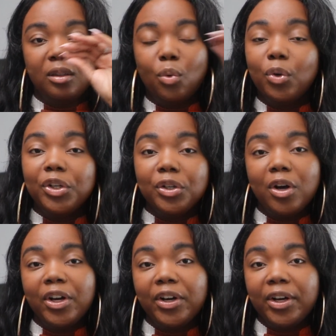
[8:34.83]
older
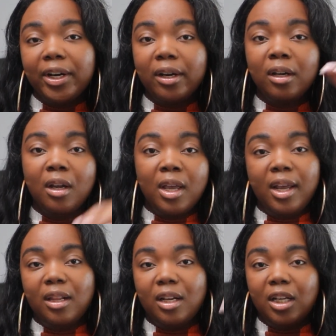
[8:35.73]
daughter
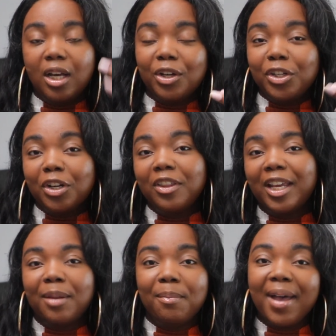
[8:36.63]
and then a younger daughter, they
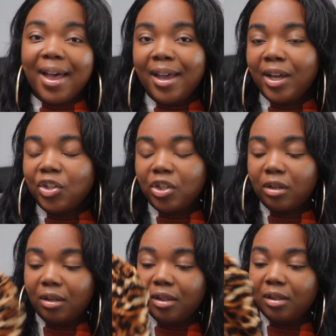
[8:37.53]
can match.
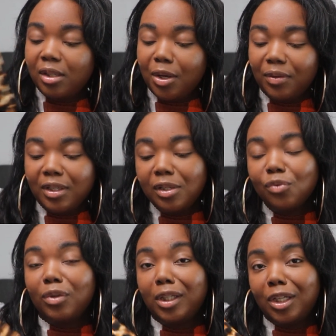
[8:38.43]
So this is
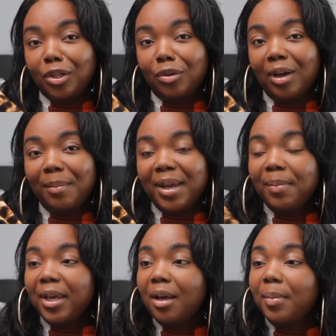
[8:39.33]
really cute. I might
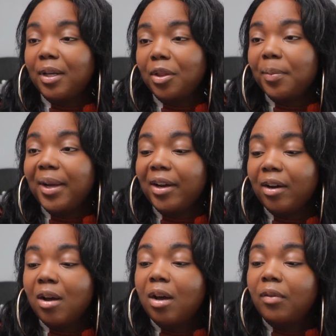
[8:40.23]
pick up another
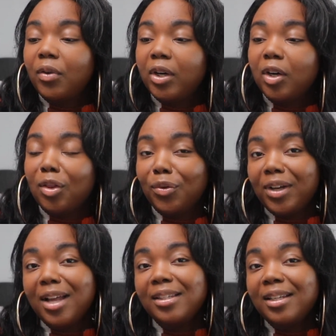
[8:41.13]
pair for her little
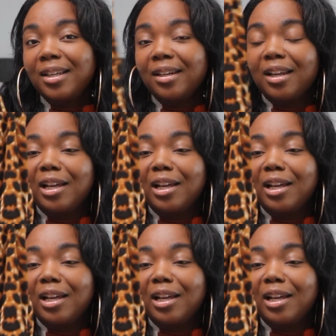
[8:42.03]
cousin.